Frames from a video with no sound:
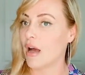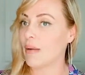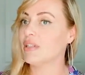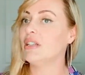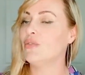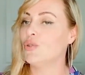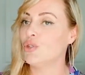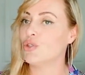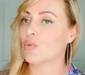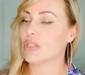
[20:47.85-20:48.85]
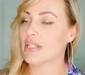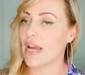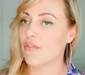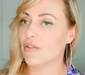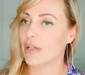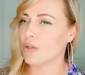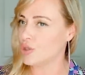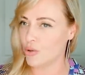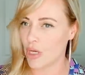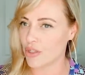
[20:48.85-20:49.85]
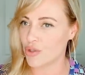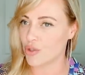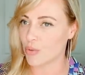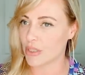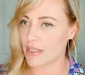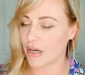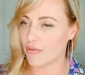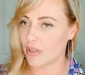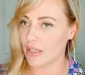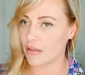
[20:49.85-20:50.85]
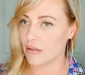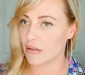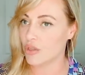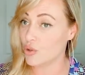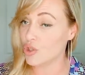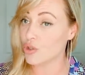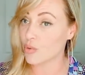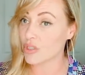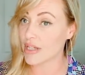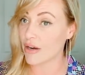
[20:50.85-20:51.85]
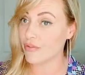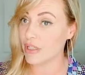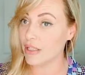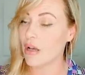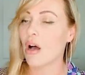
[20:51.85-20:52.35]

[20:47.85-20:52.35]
I believe you choose your words carefully, or do you not choose your words carefully? Do you choose your words carefully?